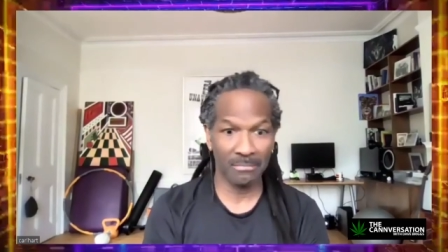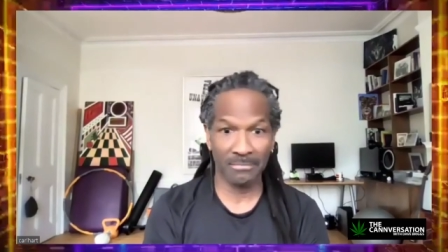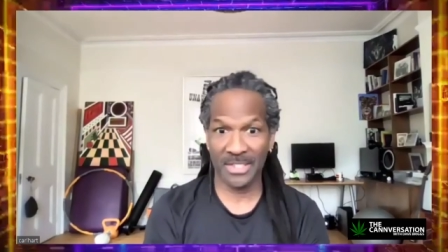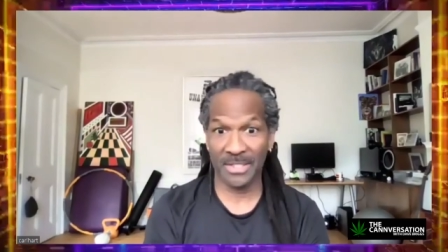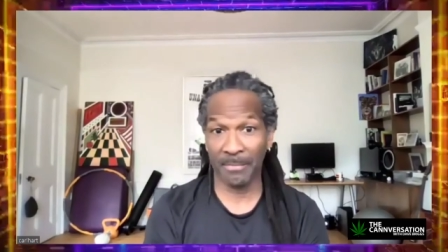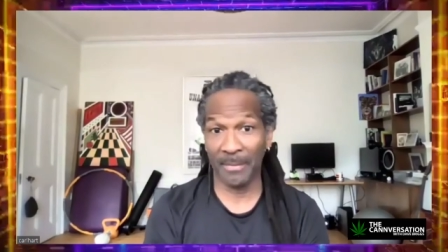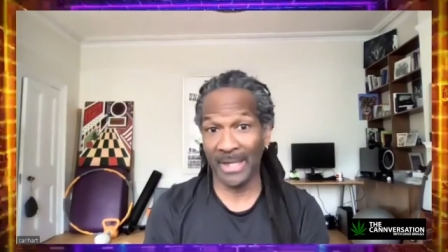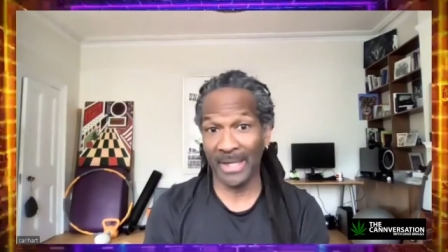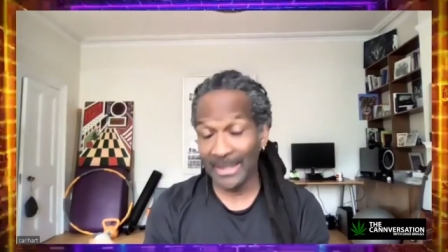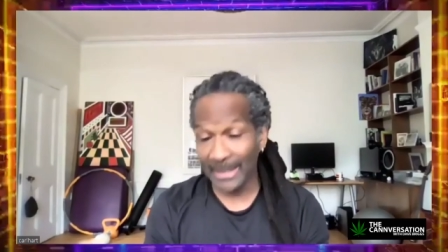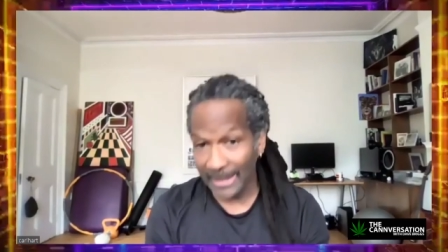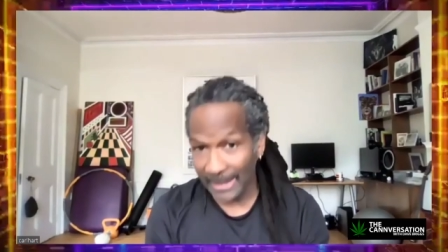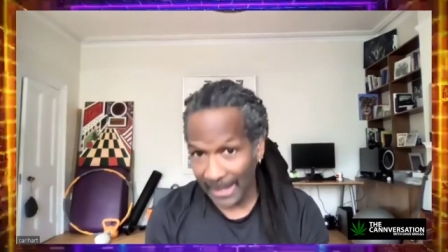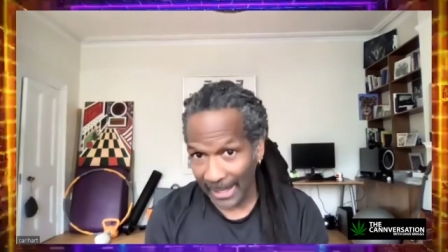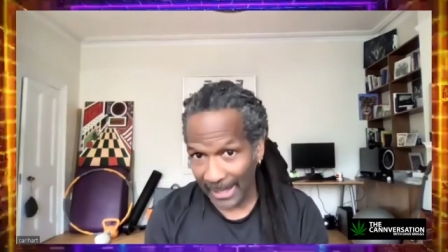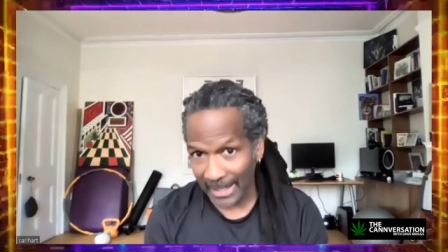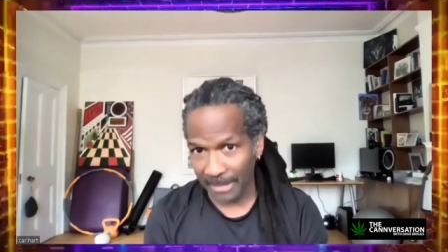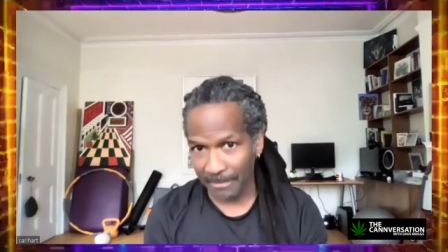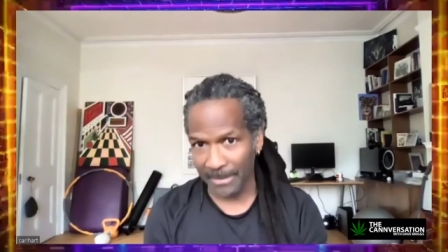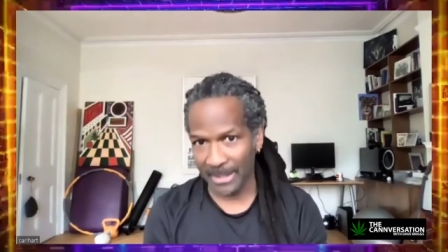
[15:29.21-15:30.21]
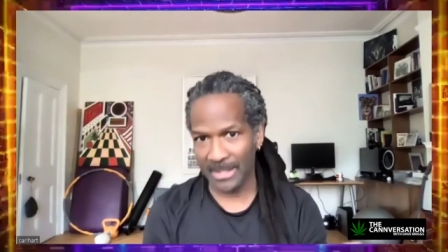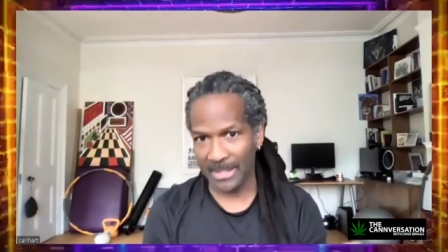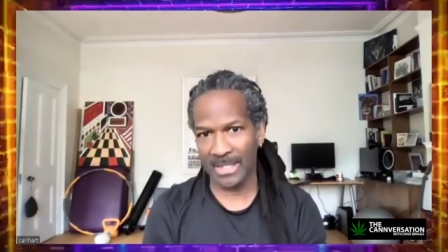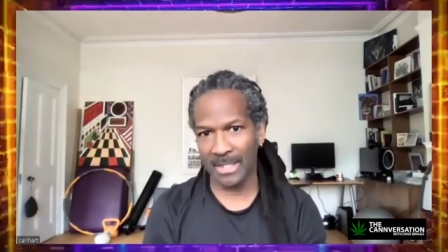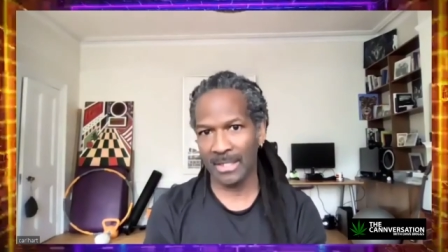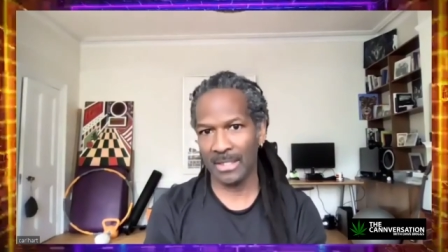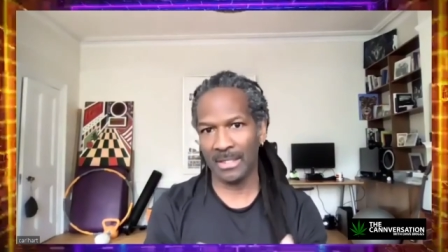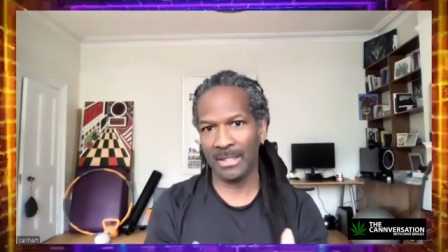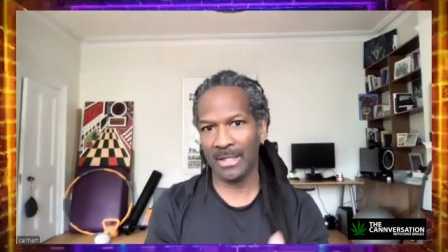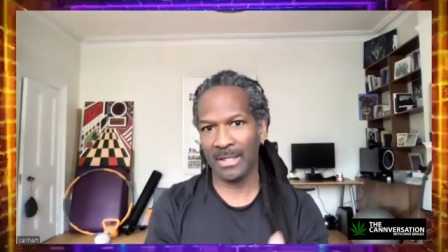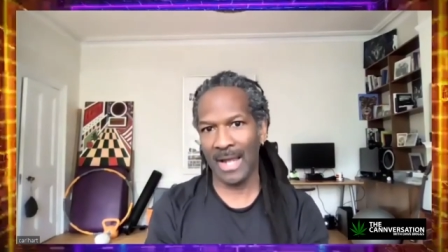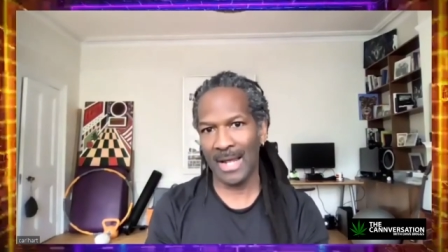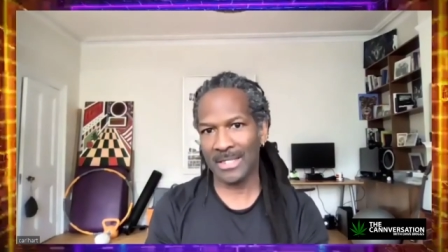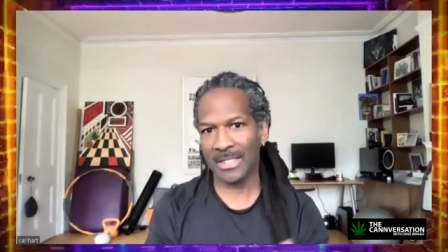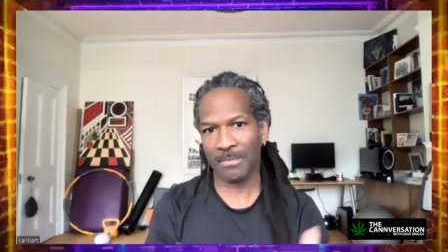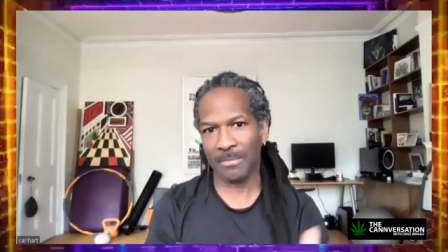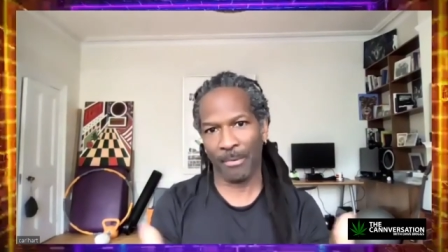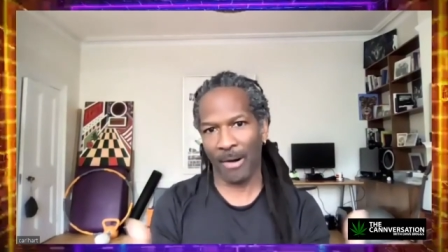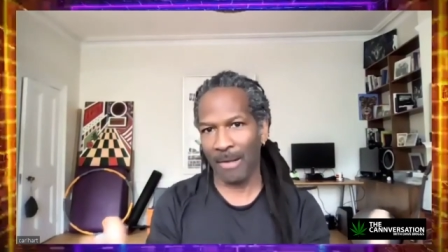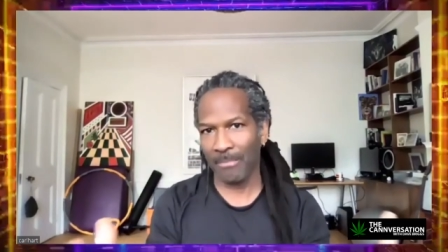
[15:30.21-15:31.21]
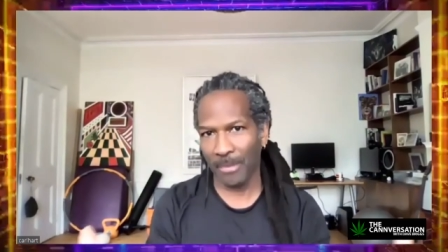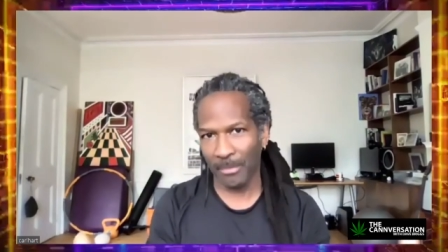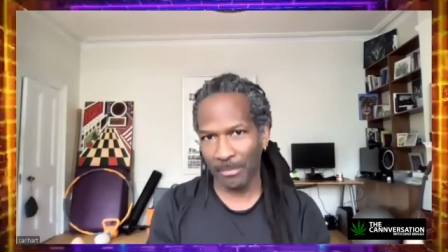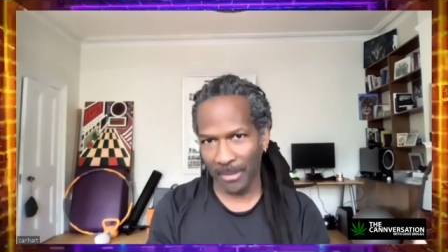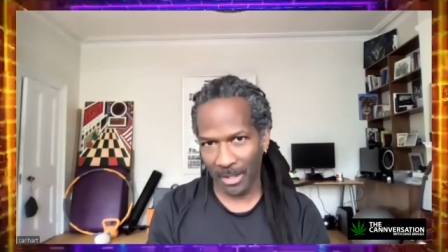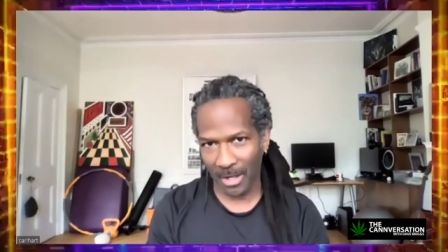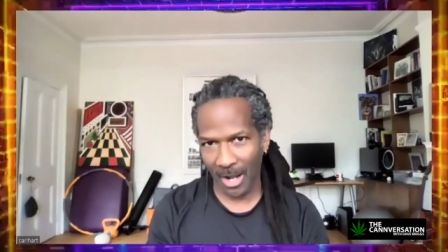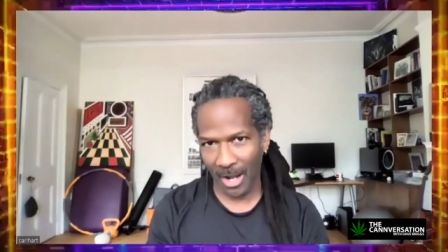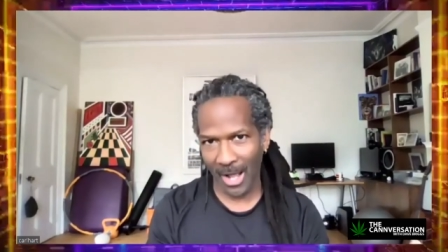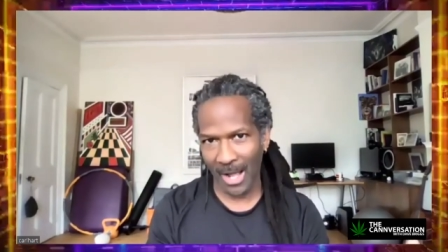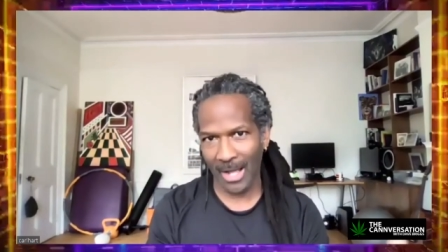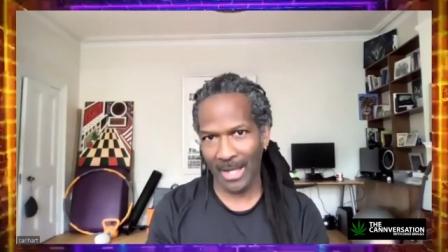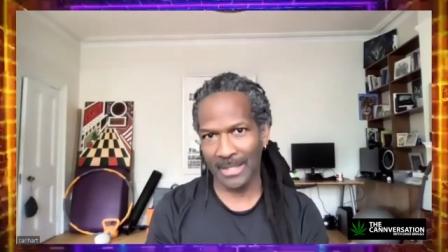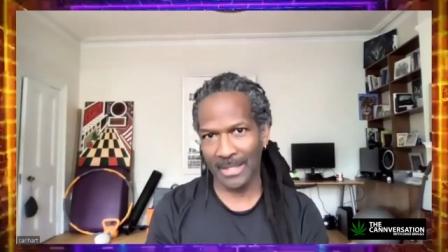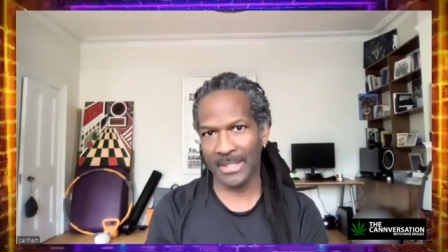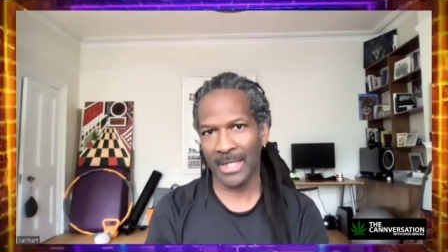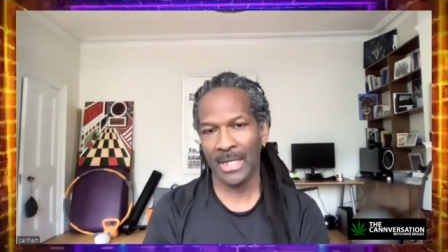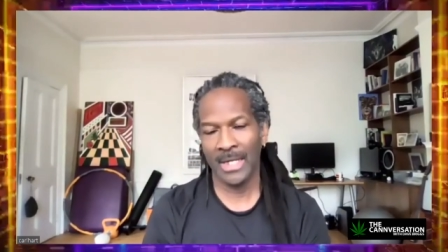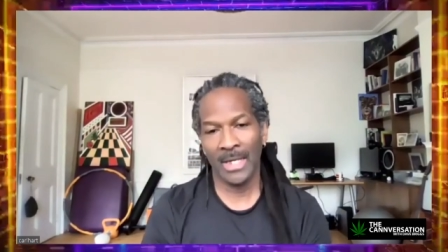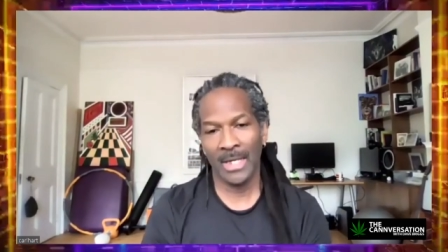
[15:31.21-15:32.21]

smelling cannabis, and that's probable cause